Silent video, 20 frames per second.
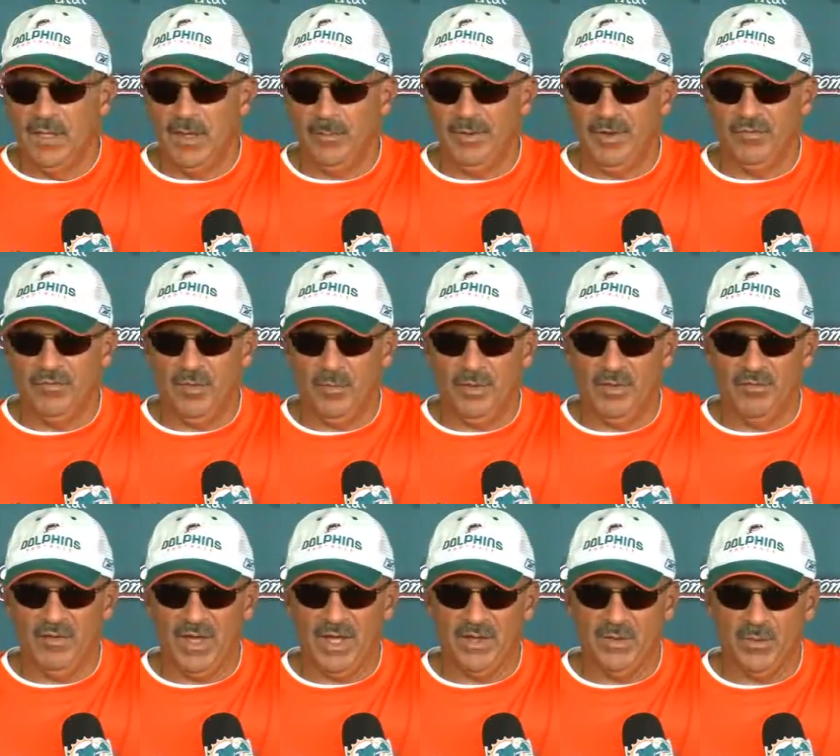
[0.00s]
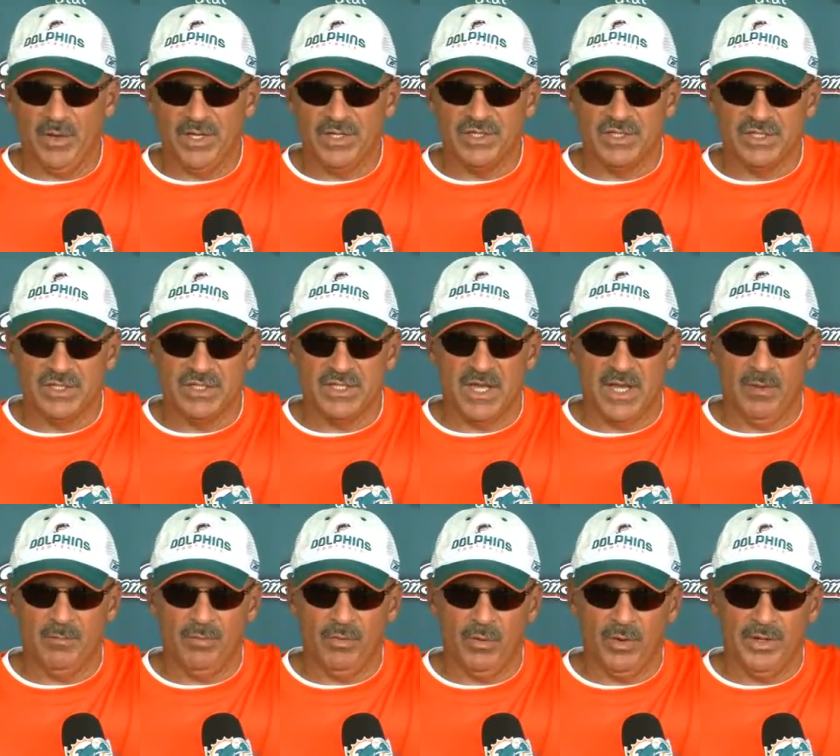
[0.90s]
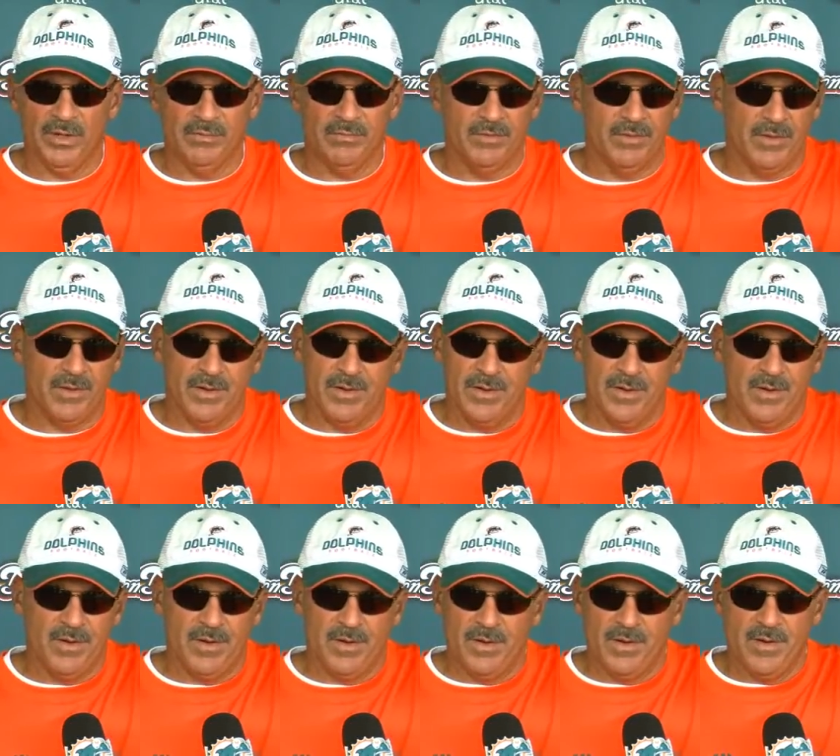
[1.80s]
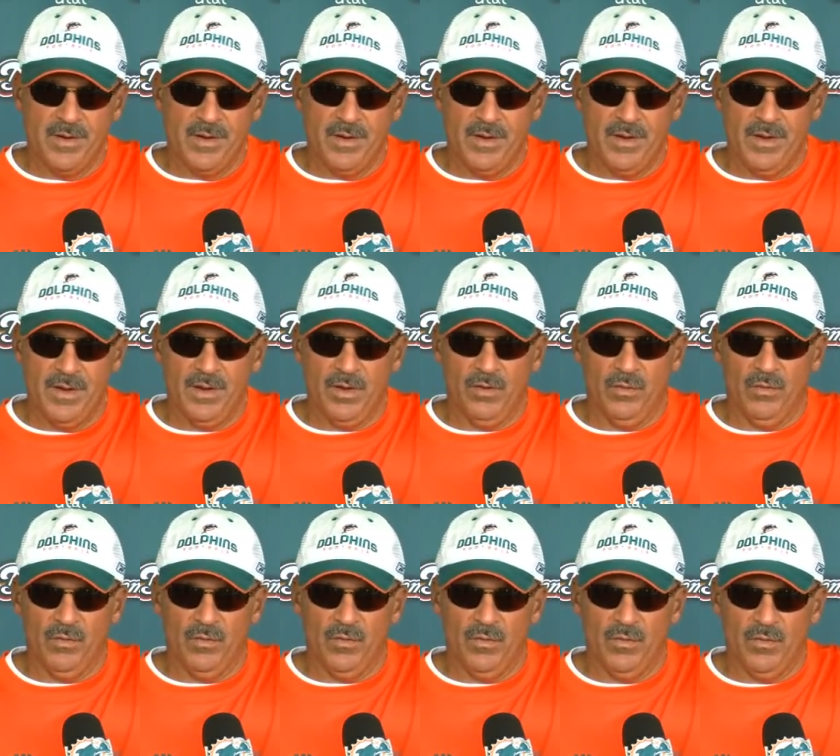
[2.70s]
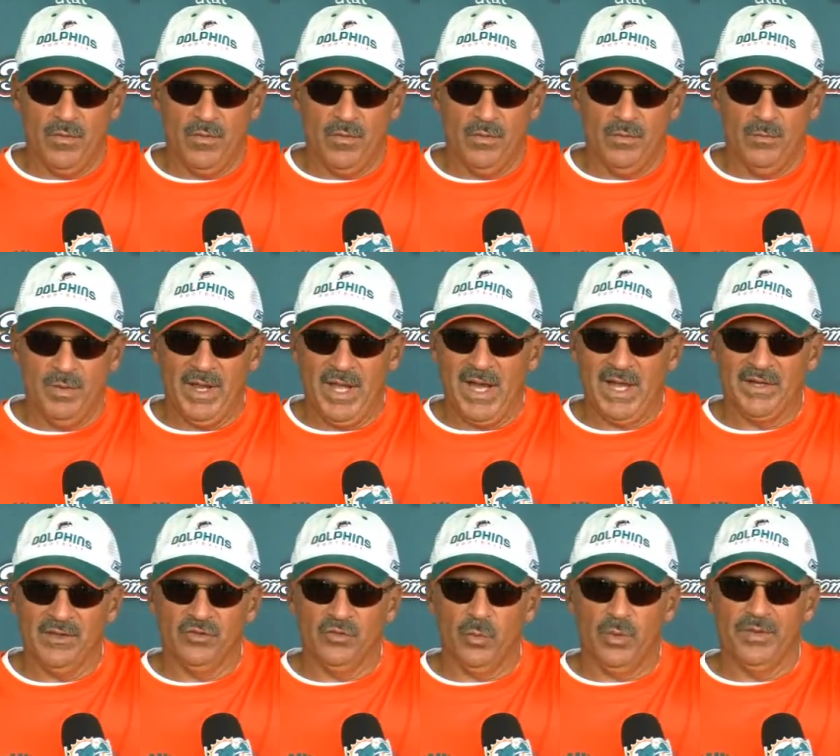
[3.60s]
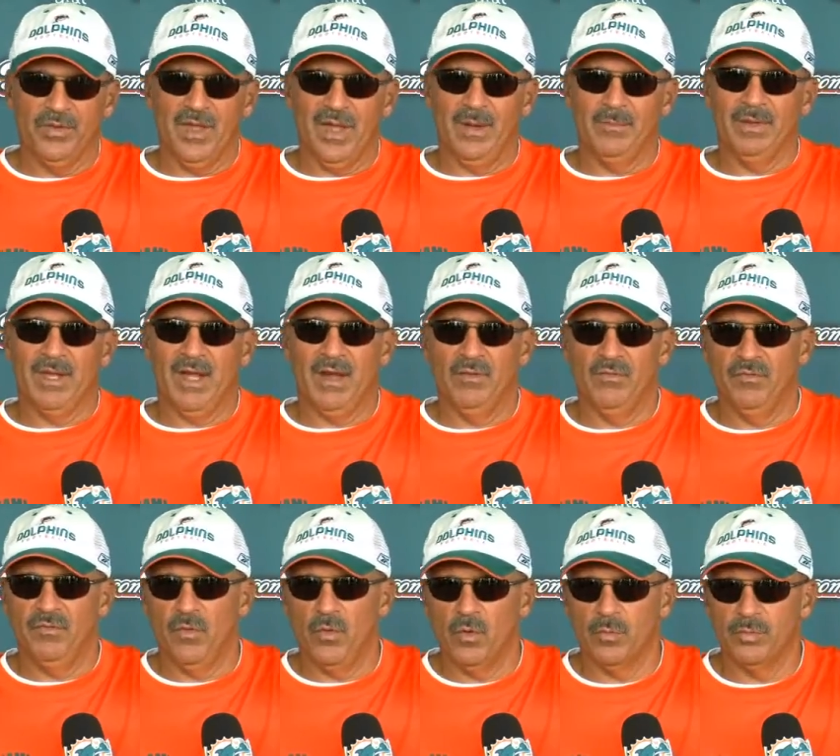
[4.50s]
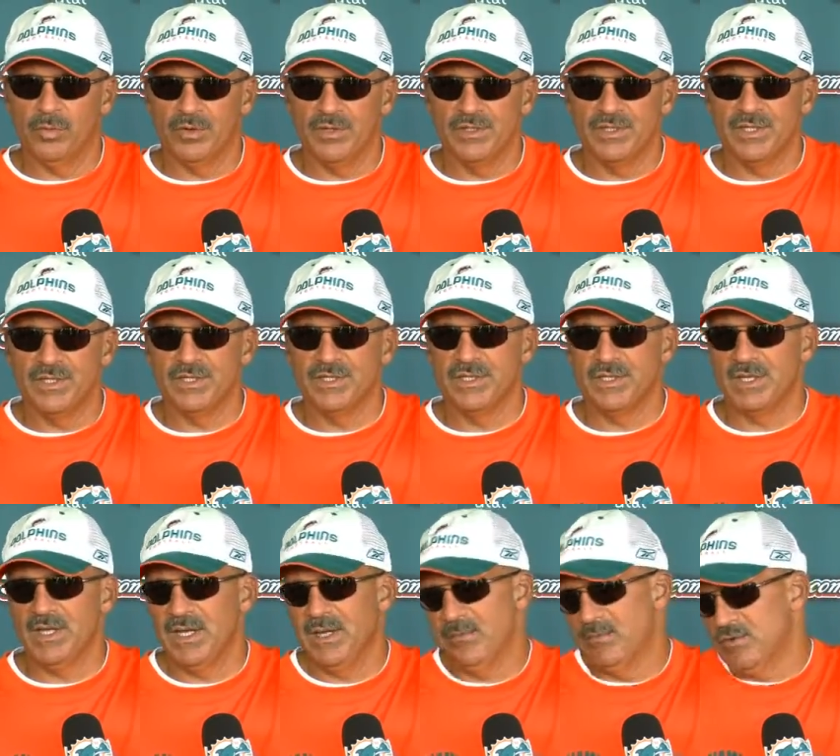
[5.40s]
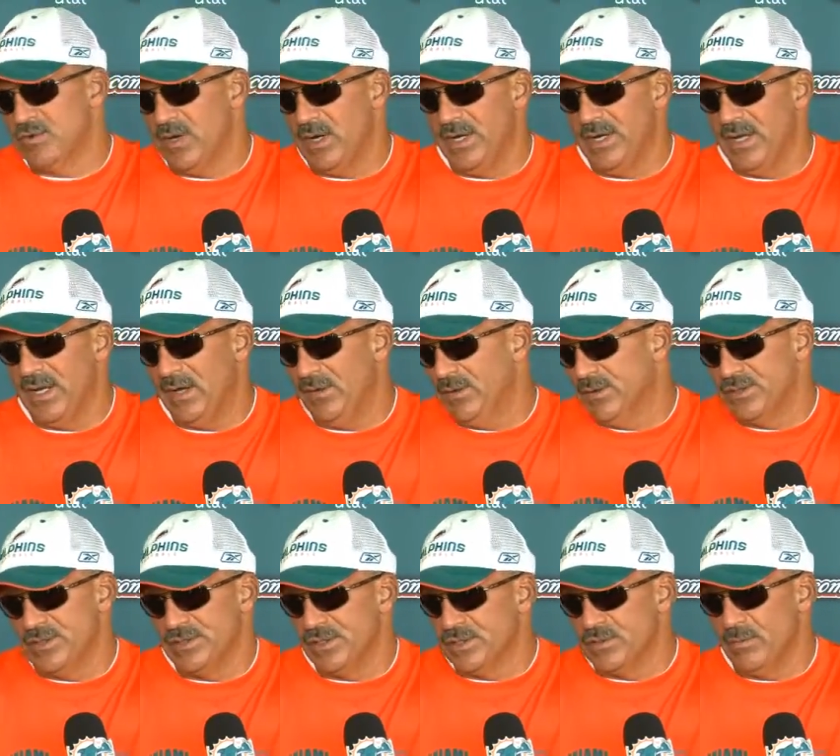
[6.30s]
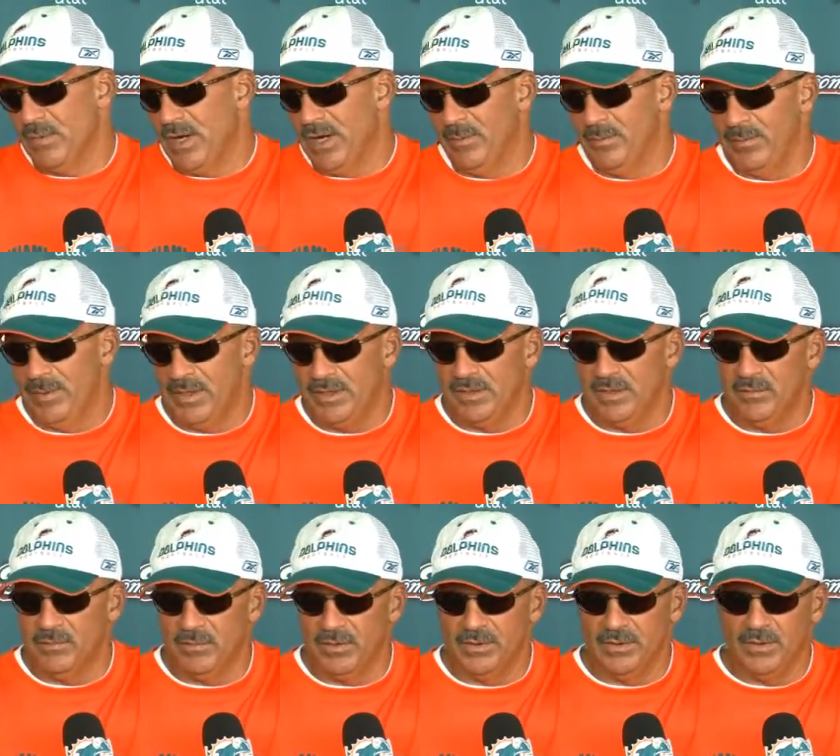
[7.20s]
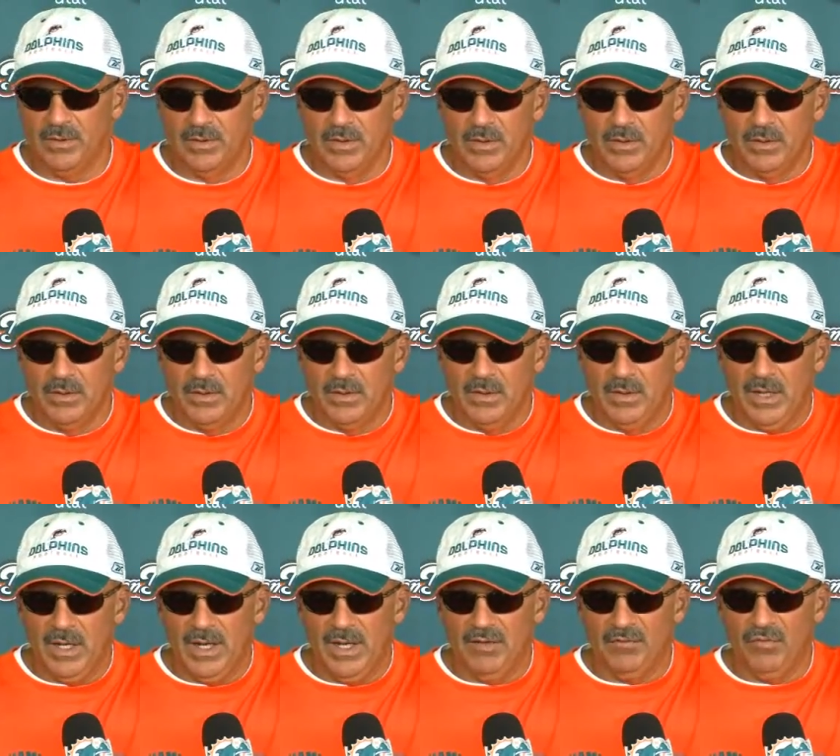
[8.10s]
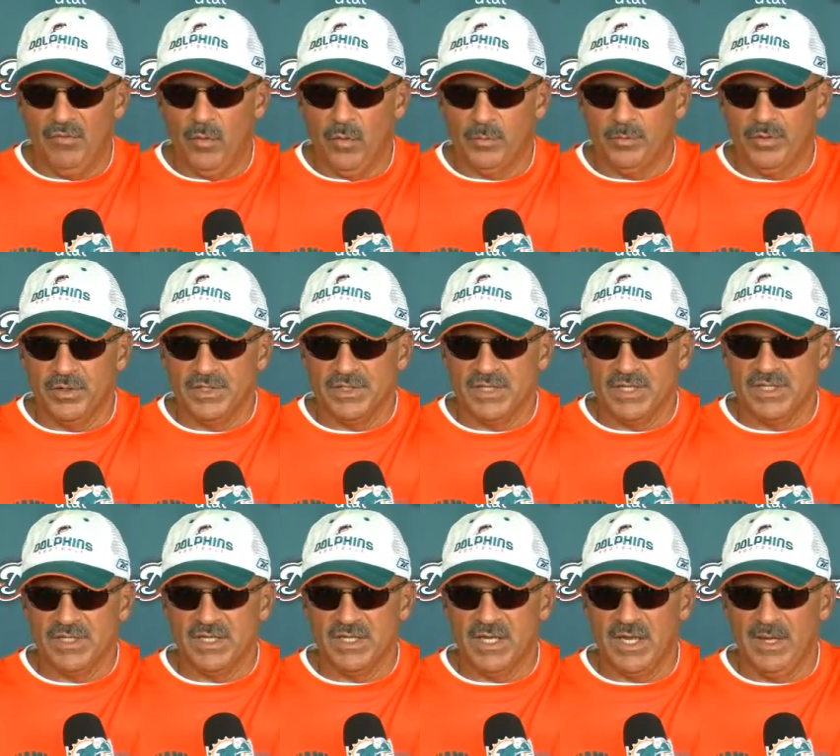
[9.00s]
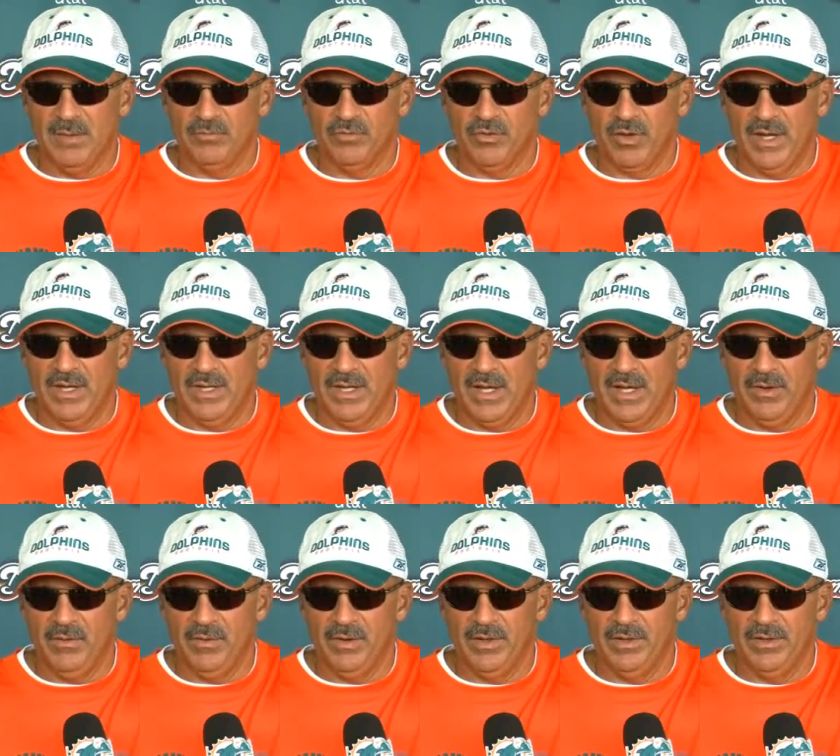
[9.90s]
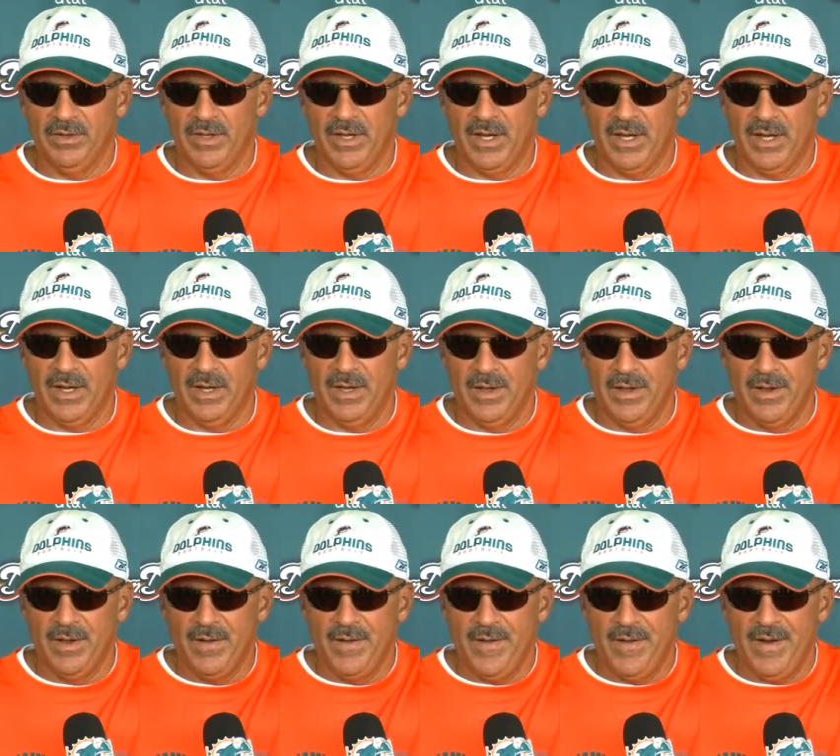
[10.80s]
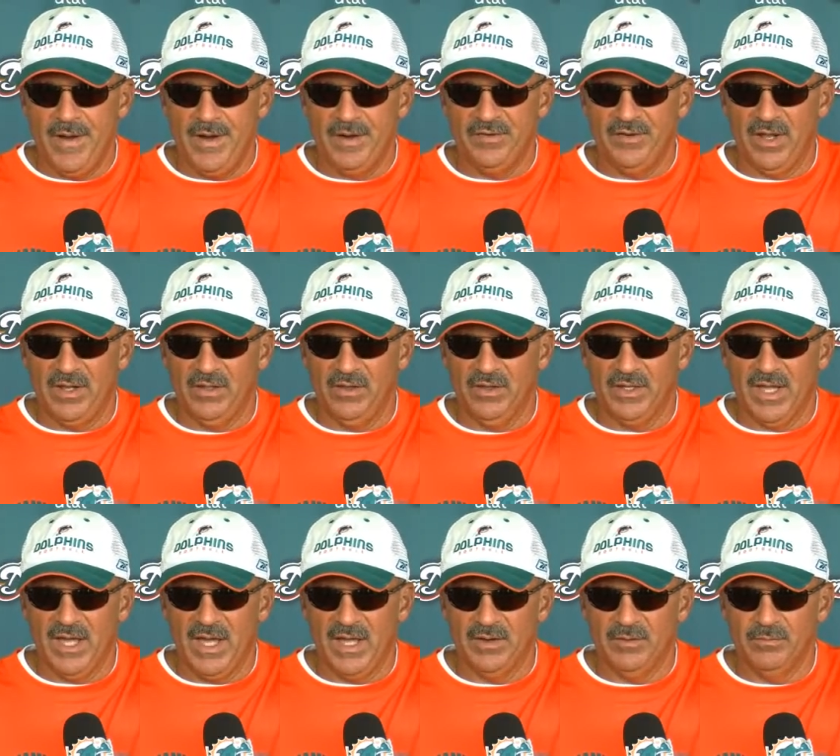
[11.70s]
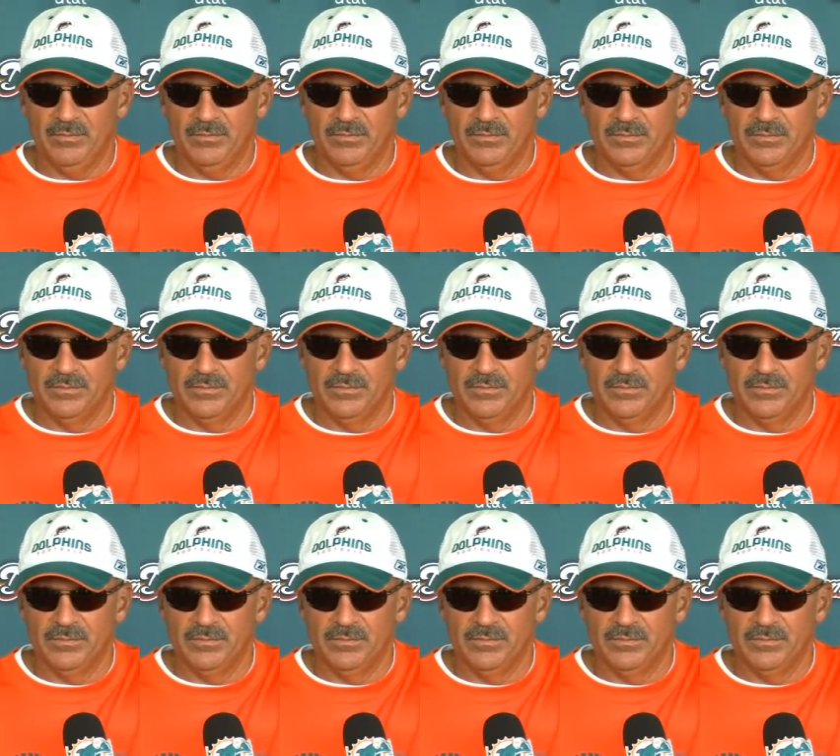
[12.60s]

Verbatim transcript: I mean, from an evaluation standpoint, you know, be honest with you, I'm counting four preseason games right now. This is just my opinion, but I have four preseason games right now, and uh, as I look at them,